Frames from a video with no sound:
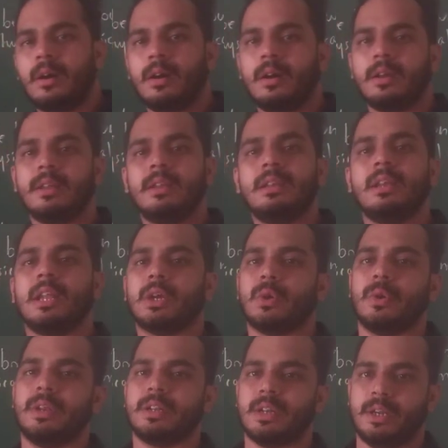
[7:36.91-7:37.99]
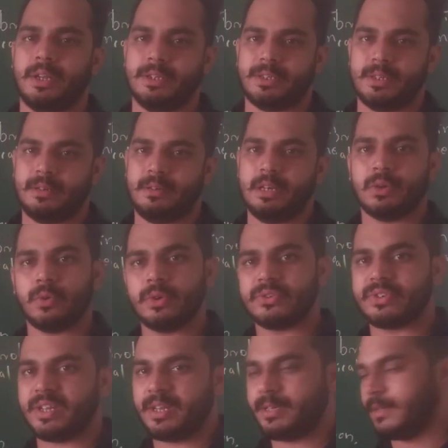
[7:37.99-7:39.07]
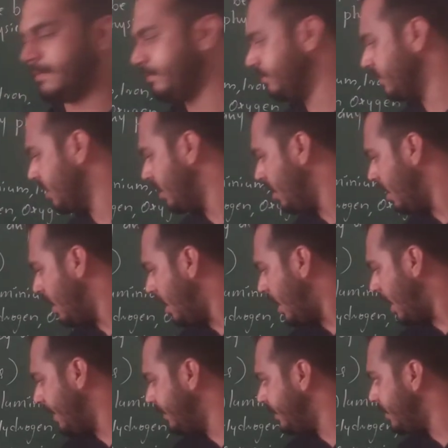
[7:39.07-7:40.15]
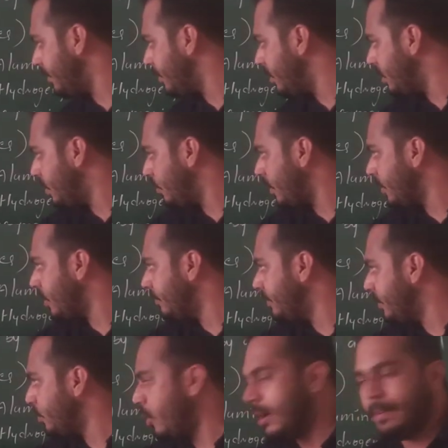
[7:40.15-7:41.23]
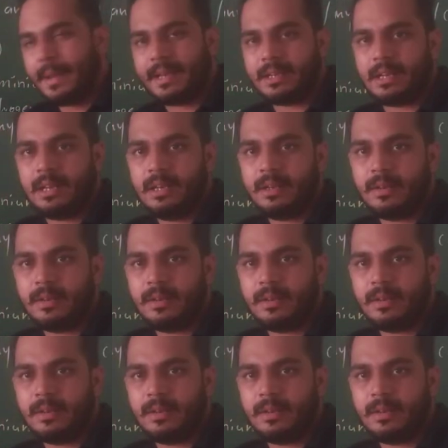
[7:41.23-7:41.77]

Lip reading: in liquid in condition, liquid state. And one of the non-metal,